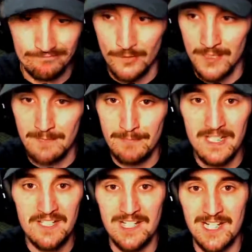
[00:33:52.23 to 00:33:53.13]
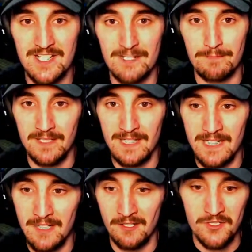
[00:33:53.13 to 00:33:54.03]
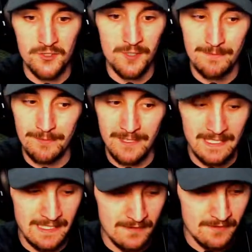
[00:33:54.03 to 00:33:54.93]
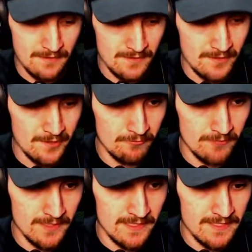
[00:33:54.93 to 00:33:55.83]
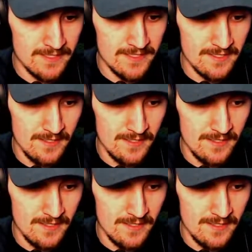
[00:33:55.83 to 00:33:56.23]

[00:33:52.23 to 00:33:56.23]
really been enticed to play or enjoyed playing. Really, it's